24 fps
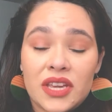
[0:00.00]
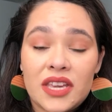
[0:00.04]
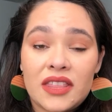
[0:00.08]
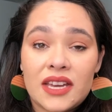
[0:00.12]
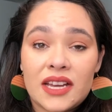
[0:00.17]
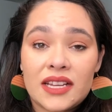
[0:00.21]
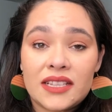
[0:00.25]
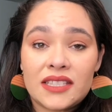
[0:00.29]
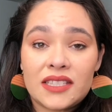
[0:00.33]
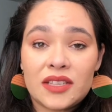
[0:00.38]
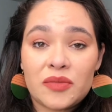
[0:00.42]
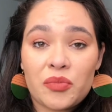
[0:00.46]

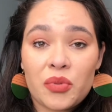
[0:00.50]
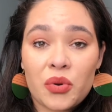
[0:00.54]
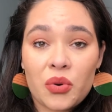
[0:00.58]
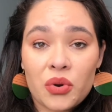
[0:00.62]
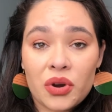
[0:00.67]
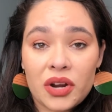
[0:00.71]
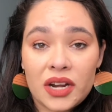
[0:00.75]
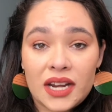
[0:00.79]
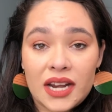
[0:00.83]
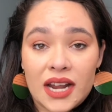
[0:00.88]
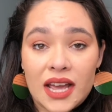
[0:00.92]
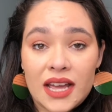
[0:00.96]
that
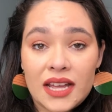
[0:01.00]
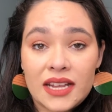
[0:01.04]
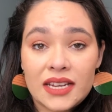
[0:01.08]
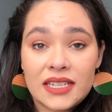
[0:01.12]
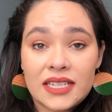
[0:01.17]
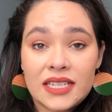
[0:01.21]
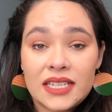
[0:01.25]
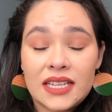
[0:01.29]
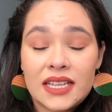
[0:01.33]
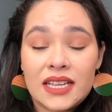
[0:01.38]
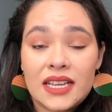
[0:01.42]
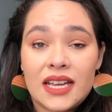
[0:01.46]
support
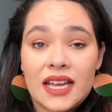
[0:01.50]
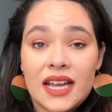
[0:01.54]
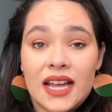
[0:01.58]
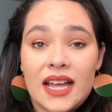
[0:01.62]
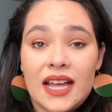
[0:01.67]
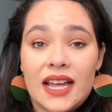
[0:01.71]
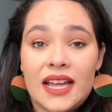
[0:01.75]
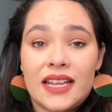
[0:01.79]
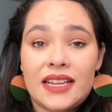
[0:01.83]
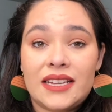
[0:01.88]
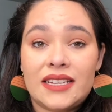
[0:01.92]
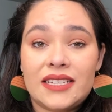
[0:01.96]
net
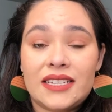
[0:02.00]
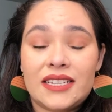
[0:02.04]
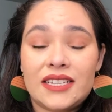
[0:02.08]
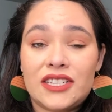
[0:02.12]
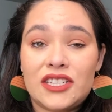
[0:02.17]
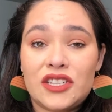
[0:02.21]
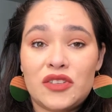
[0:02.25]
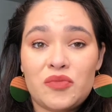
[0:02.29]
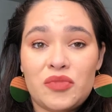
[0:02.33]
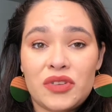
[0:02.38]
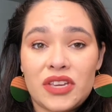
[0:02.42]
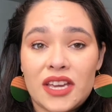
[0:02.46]
and to
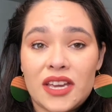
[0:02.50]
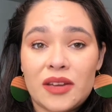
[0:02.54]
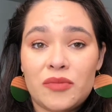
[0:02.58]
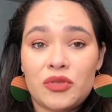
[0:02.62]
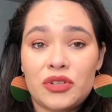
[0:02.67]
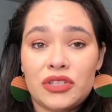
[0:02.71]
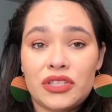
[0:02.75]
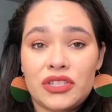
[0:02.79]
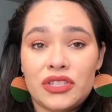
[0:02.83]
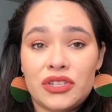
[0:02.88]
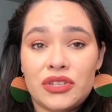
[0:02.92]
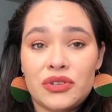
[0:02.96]
be able
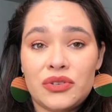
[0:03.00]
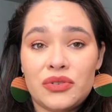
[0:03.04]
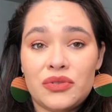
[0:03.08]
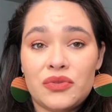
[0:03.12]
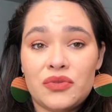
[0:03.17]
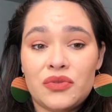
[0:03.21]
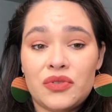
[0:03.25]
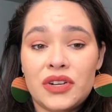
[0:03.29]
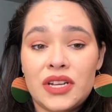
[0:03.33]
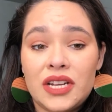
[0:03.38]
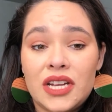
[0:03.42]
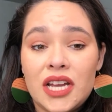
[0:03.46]
to
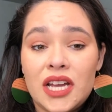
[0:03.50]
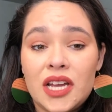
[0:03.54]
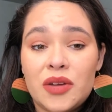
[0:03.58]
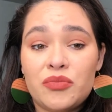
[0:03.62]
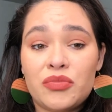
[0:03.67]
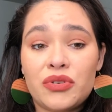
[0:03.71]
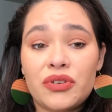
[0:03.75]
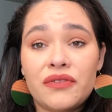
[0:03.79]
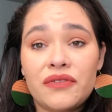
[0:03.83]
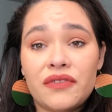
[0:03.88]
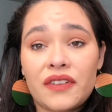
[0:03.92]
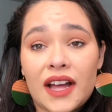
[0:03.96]

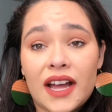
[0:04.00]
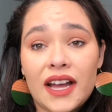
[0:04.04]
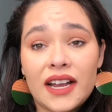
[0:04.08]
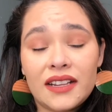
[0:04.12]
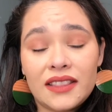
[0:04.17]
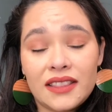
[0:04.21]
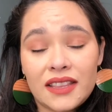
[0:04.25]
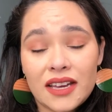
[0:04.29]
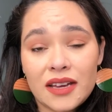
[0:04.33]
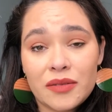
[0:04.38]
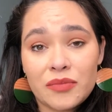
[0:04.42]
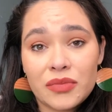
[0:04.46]
provide
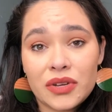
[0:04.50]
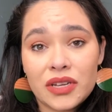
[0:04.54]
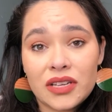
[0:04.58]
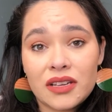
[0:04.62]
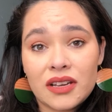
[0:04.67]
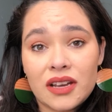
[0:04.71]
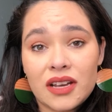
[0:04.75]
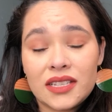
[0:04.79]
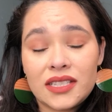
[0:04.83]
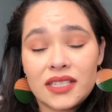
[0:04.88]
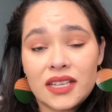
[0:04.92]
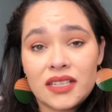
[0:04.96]
them
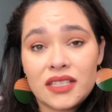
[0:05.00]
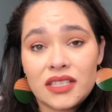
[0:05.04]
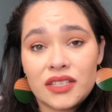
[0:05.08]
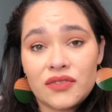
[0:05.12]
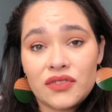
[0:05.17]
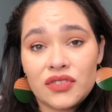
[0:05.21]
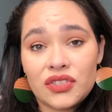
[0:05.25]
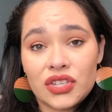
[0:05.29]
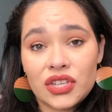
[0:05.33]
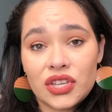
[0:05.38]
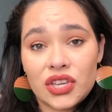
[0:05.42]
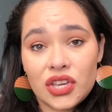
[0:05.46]
a sense of
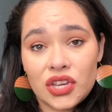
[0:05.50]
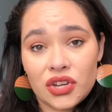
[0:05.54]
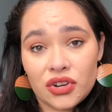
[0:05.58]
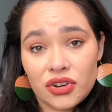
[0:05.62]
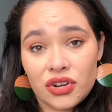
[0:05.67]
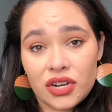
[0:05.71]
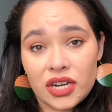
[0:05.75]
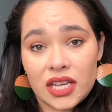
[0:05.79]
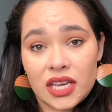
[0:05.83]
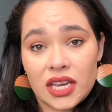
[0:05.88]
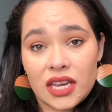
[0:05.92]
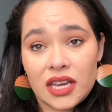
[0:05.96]

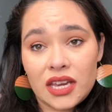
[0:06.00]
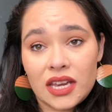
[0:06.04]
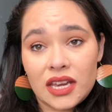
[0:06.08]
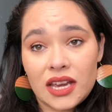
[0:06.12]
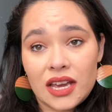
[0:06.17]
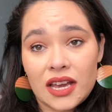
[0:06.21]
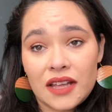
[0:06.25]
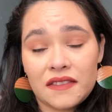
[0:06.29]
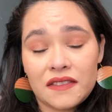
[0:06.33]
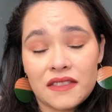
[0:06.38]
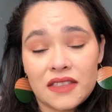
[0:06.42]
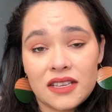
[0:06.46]
security
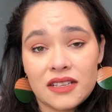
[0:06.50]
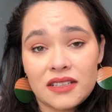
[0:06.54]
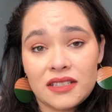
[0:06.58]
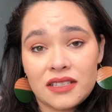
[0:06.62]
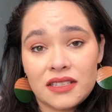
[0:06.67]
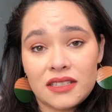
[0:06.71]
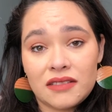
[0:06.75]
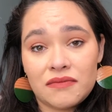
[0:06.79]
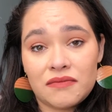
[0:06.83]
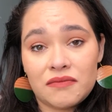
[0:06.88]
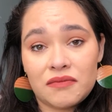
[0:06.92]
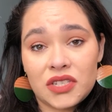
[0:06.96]
at
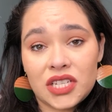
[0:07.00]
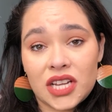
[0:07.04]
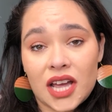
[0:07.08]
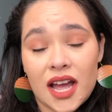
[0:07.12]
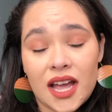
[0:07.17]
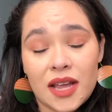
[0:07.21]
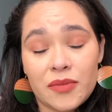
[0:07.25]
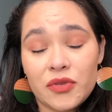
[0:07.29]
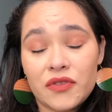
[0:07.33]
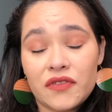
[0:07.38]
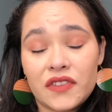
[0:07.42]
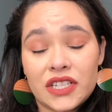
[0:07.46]
this
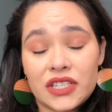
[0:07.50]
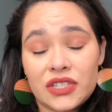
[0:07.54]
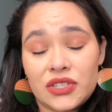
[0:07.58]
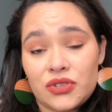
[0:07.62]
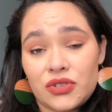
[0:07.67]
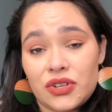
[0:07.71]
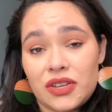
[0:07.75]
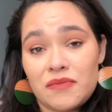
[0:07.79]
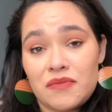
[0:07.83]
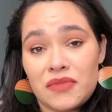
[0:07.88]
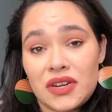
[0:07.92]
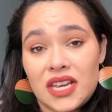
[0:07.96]
time of
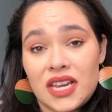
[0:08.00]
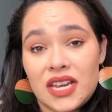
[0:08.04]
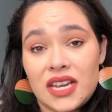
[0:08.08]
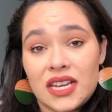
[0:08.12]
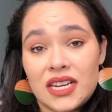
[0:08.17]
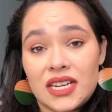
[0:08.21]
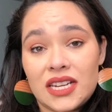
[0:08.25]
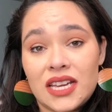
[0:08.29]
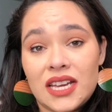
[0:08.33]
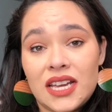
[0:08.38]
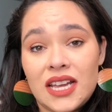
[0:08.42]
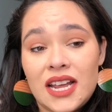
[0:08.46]
extreme
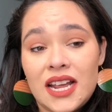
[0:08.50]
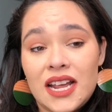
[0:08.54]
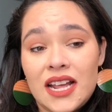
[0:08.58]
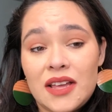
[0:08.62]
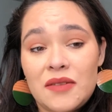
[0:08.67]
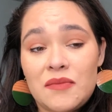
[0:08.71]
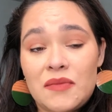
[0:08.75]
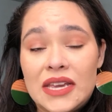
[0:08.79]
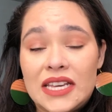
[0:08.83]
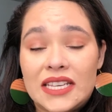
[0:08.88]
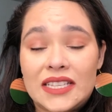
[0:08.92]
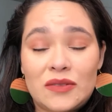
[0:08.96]
need
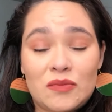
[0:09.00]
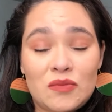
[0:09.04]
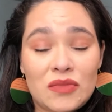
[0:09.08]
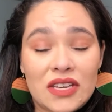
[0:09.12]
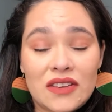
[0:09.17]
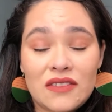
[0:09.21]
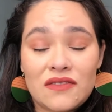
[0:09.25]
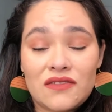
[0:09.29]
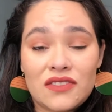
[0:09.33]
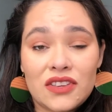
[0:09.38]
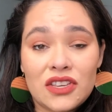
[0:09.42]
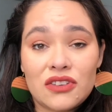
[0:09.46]
makes me
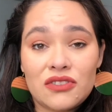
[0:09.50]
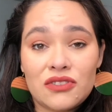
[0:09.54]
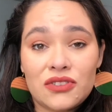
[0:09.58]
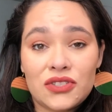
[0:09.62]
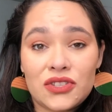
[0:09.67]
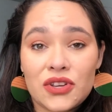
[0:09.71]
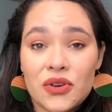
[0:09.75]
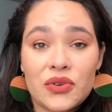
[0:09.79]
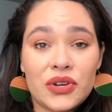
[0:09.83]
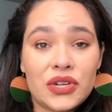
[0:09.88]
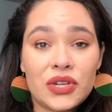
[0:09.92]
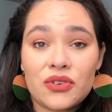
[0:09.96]
feel
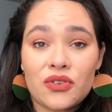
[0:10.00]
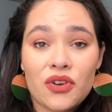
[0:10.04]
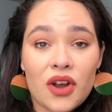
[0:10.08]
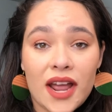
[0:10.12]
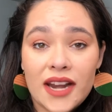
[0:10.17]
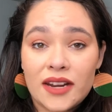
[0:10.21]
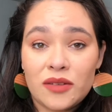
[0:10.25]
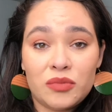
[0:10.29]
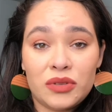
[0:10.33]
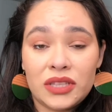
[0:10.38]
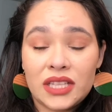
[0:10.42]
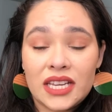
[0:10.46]
so
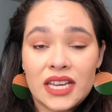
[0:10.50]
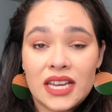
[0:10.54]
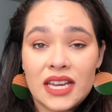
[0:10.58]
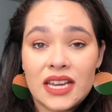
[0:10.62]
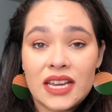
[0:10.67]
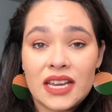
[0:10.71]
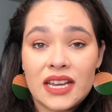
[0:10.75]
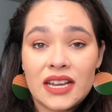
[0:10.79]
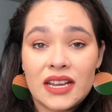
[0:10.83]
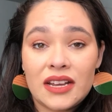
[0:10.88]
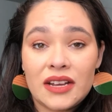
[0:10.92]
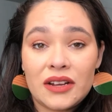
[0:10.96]
incredibly
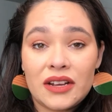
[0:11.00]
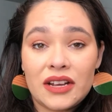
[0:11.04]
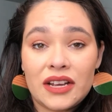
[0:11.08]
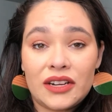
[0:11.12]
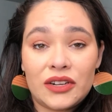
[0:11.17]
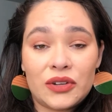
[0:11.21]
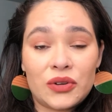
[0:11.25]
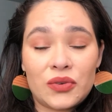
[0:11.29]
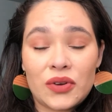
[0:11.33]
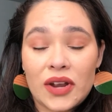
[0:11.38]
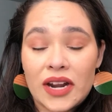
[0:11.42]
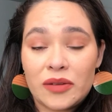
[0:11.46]

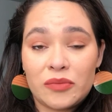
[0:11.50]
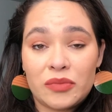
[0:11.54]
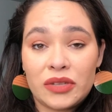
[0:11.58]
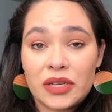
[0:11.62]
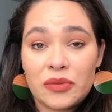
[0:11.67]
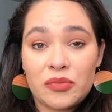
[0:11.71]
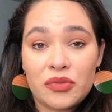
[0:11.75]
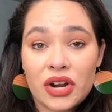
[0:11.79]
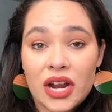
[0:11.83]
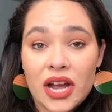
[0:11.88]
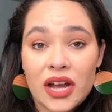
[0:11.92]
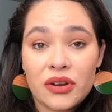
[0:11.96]

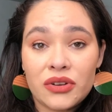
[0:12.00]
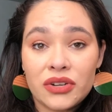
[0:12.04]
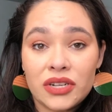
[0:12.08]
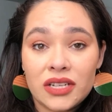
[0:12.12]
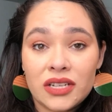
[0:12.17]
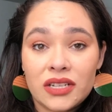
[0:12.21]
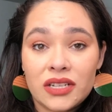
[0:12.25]
proud.